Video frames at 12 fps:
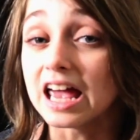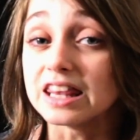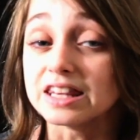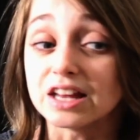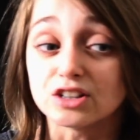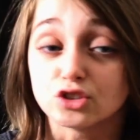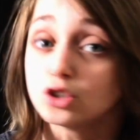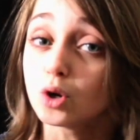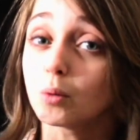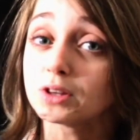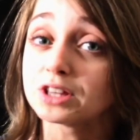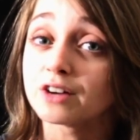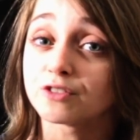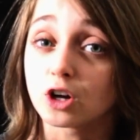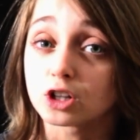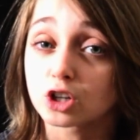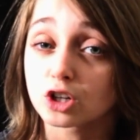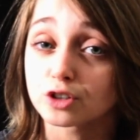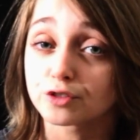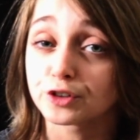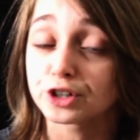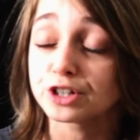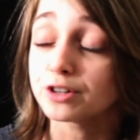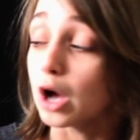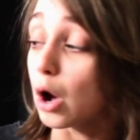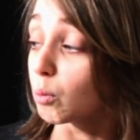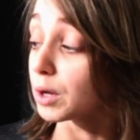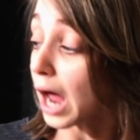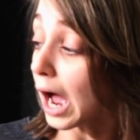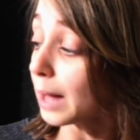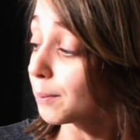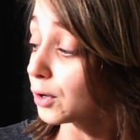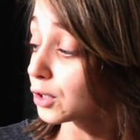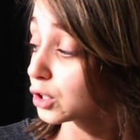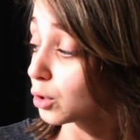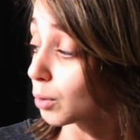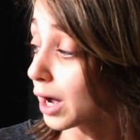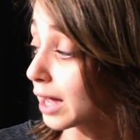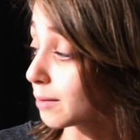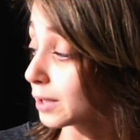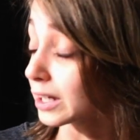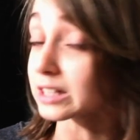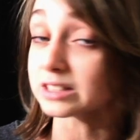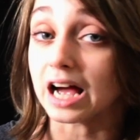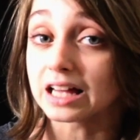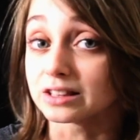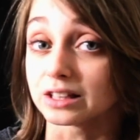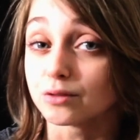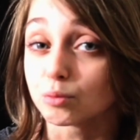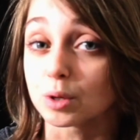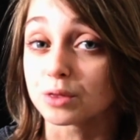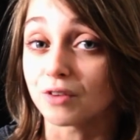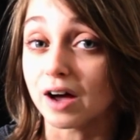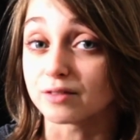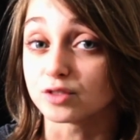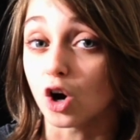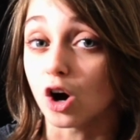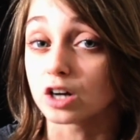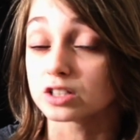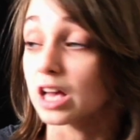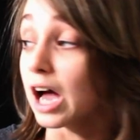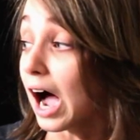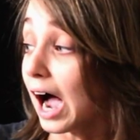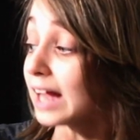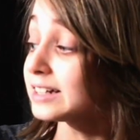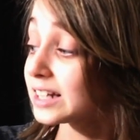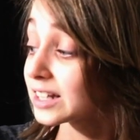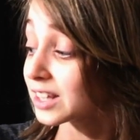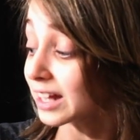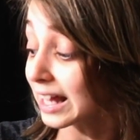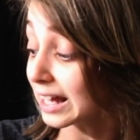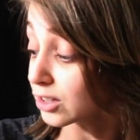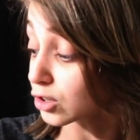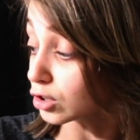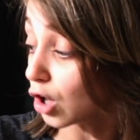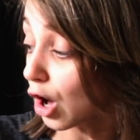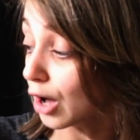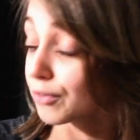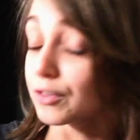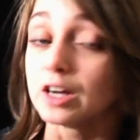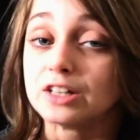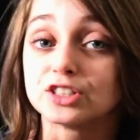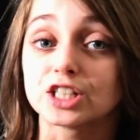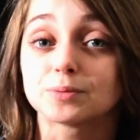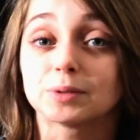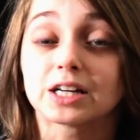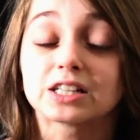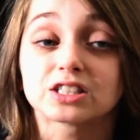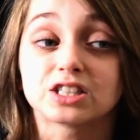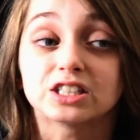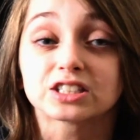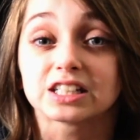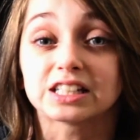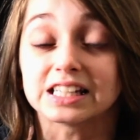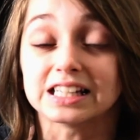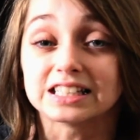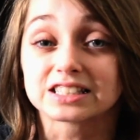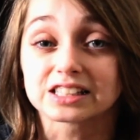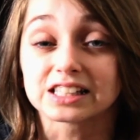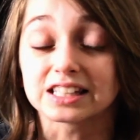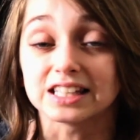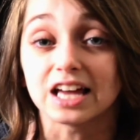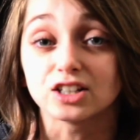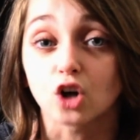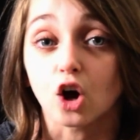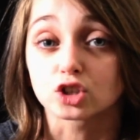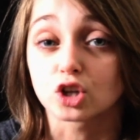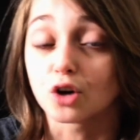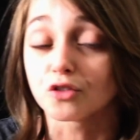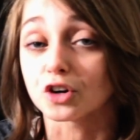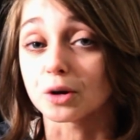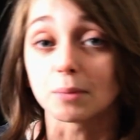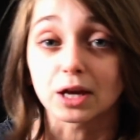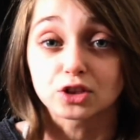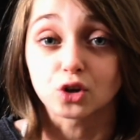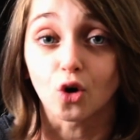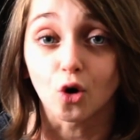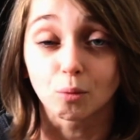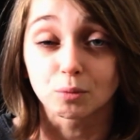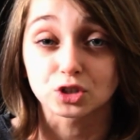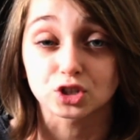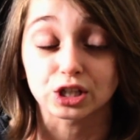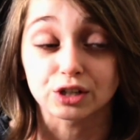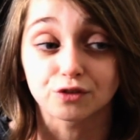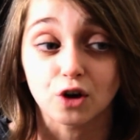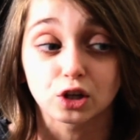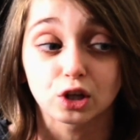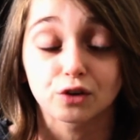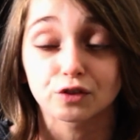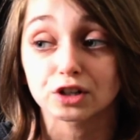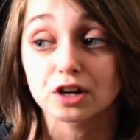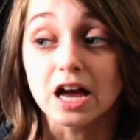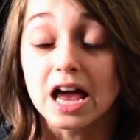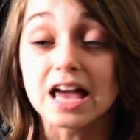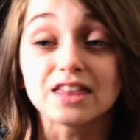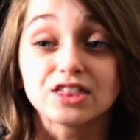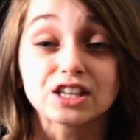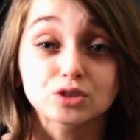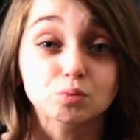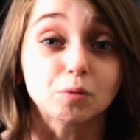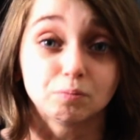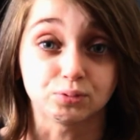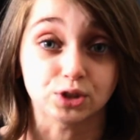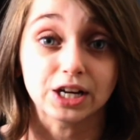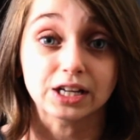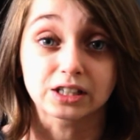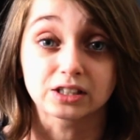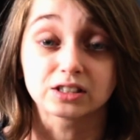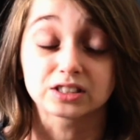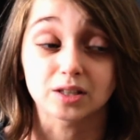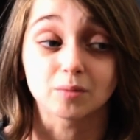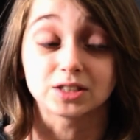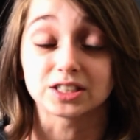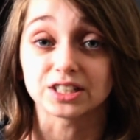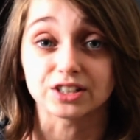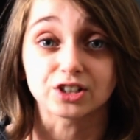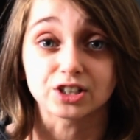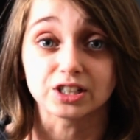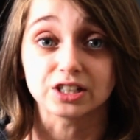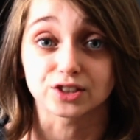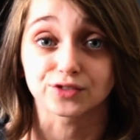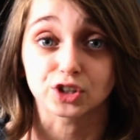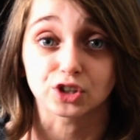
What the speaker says: And you don't want that falling on your foot. When I put it away, because I live with 5 dogs, I take the handle off just because this can easily get knocked over and make the whole machine fall over. And this will break some serious